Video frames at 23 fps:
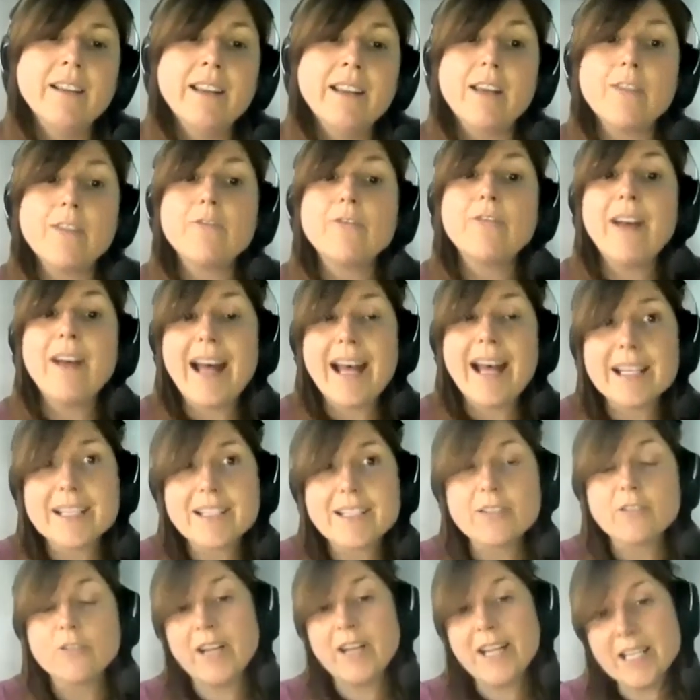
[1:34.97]
In
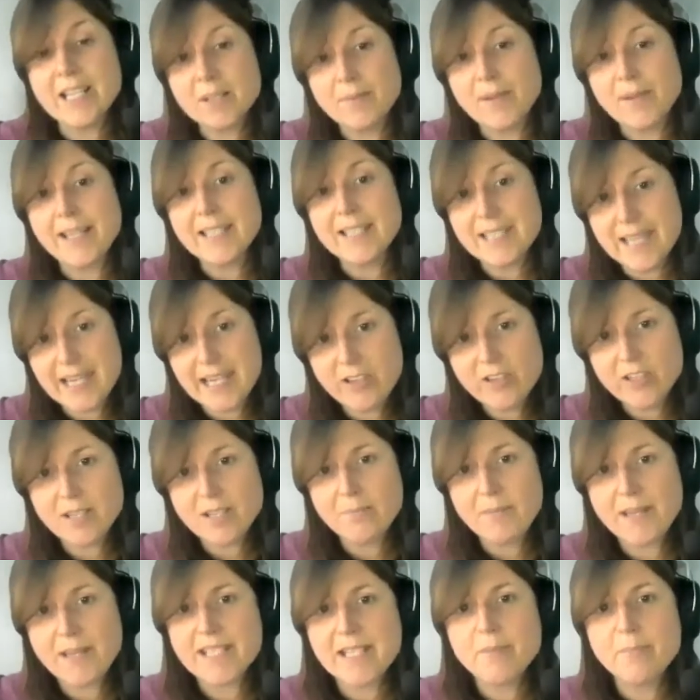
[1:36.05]
fact,
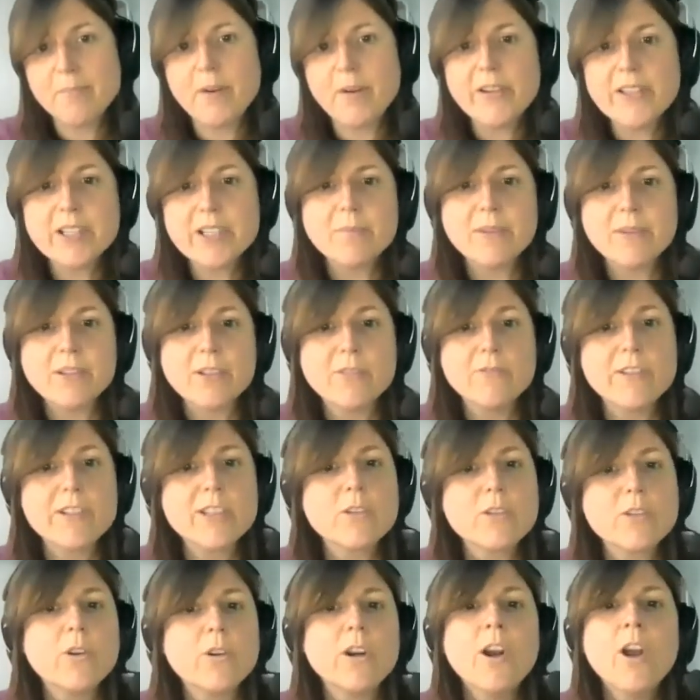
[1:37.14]
transplantation makes it possible to
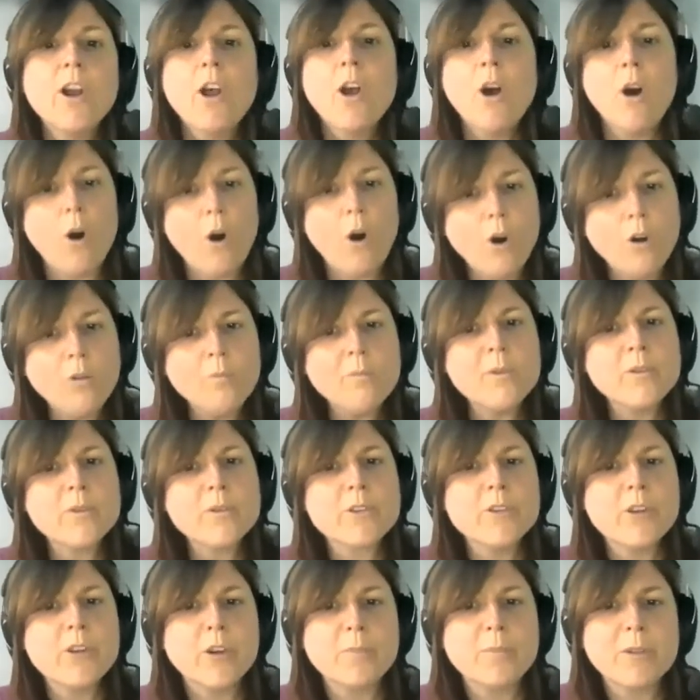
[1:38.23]
restore
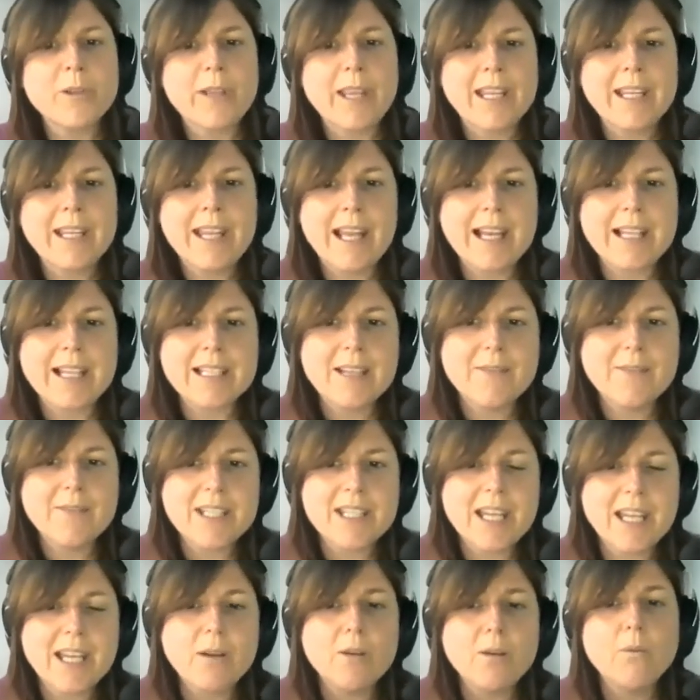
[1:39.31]
almost normal kidney
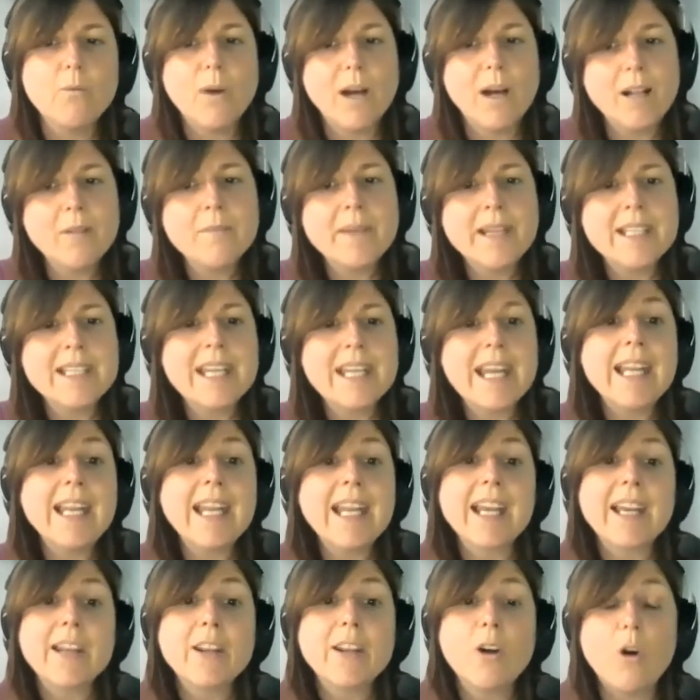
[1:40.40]
activity while
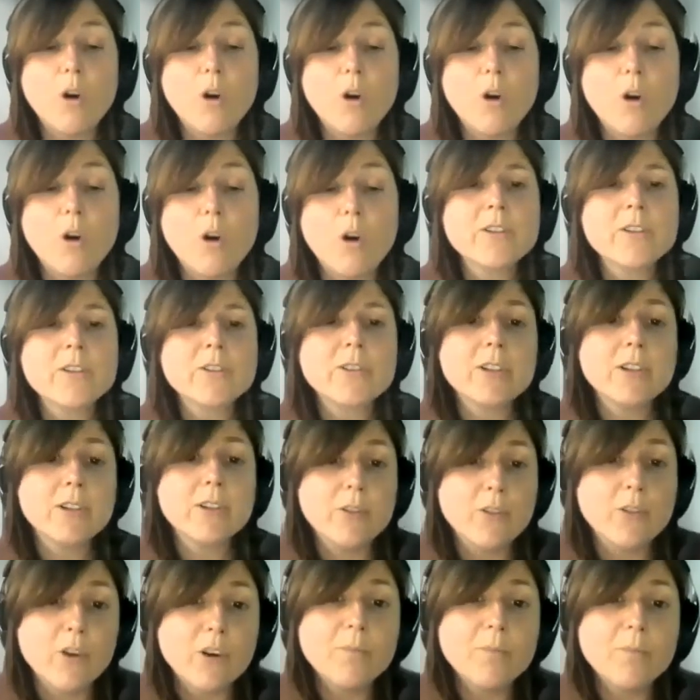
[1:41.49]
maintaining an almost
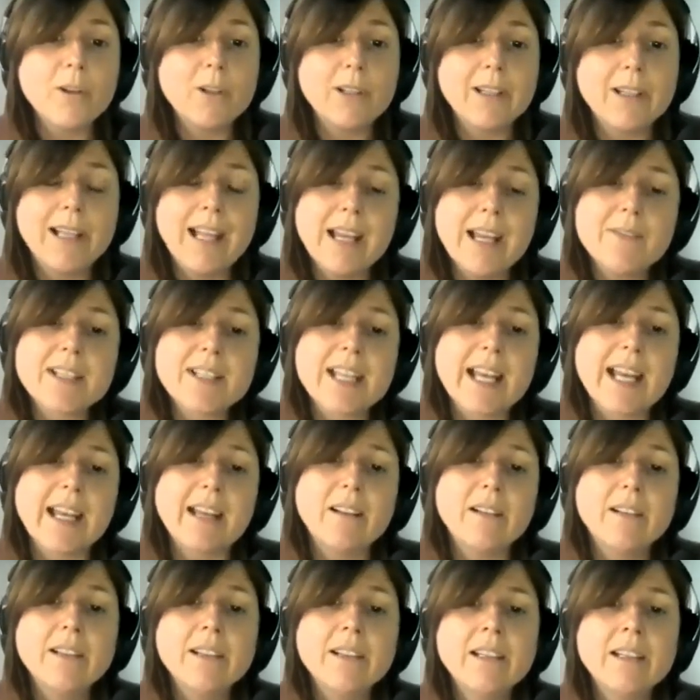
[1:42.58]
normal
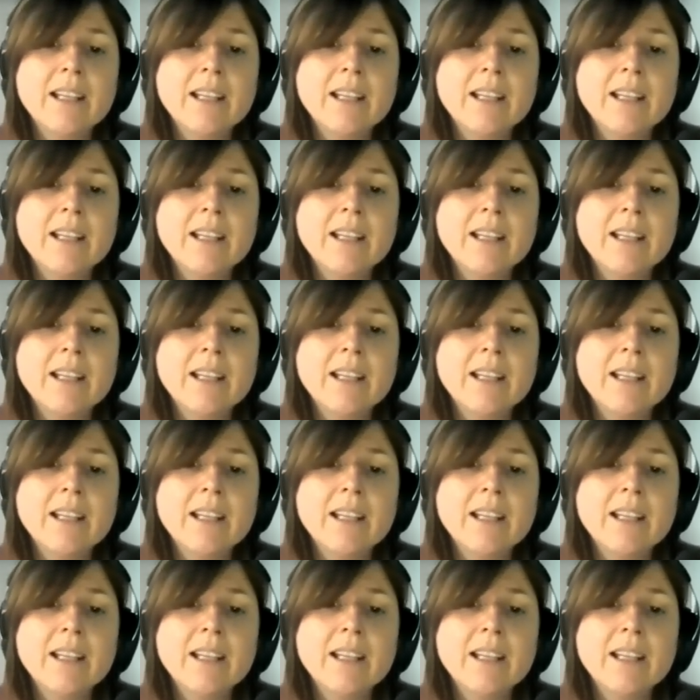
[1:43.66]
lifestyle.